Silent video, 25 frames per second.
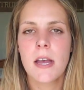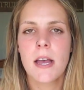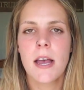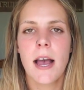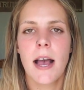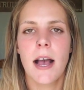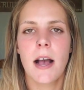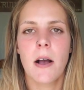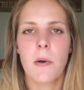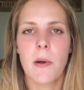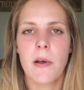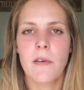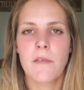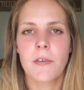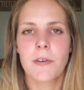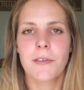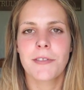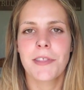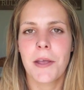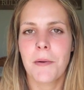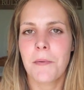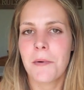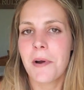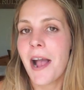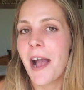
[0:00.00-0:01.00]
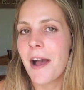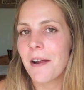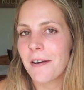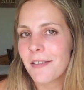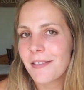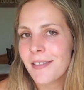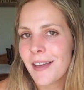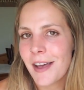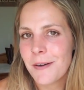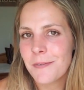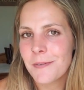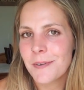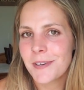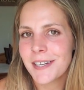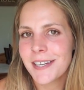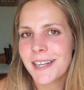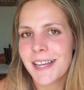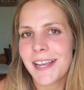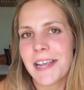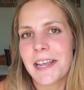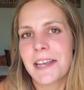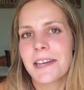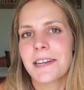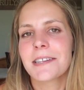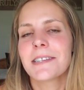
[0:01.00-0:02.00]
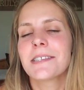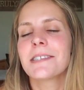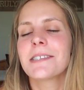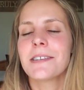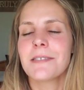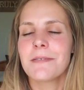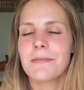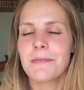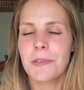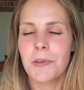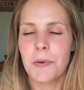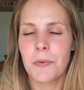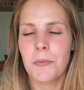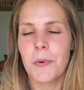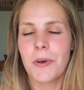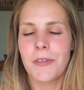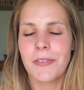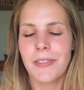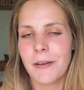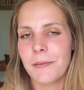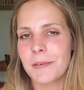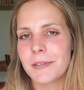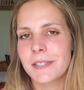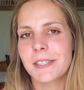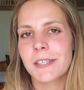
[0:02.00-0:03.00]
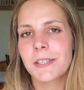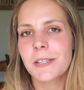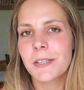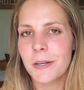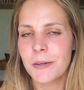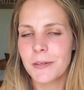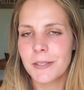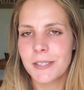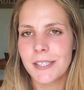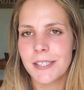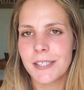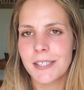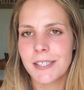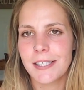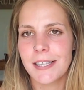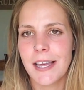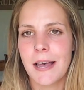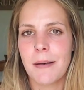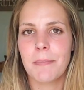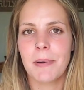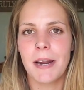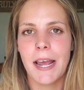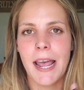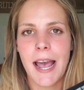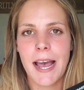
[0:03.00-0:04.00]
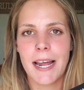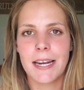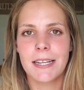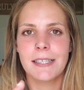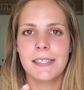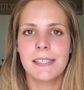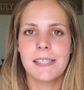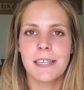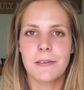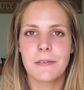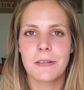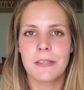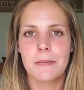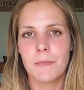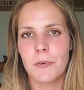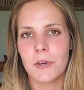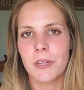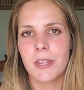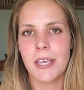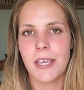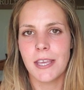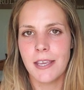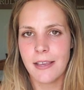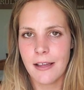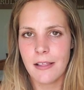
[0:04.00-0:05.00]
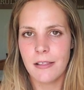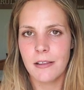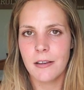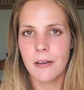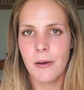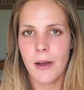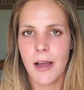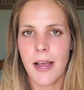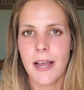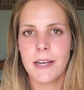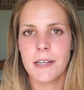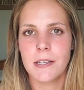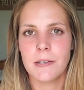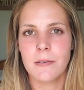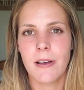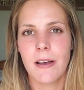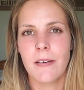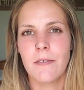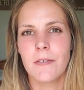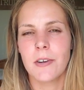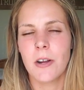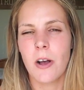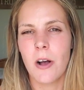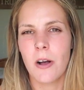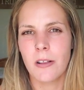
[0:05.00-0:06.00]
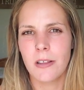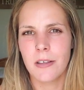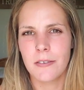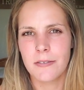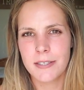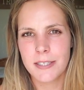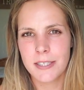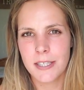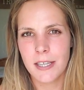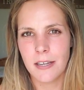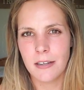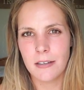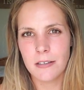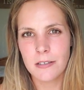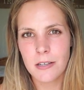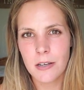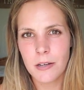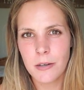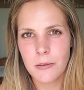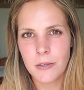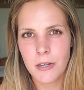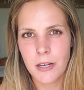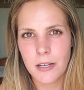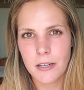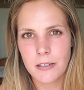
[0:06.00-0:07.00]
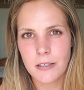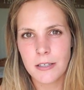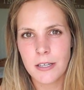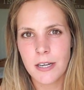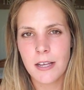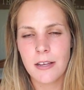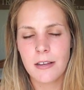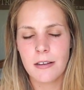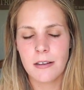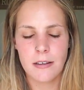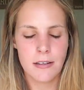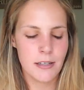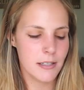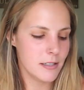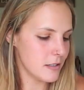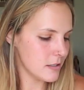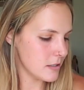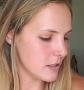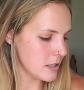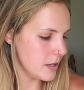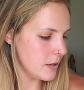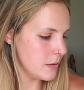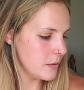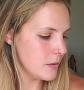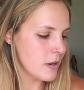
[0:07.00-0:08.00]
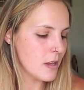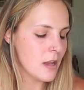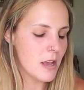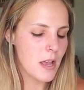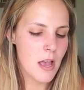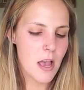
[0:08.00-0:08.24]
However, they were out of that one and the one that was the closest to that, but I had to stick with more the yellow. I do have an olive skin tone undertone.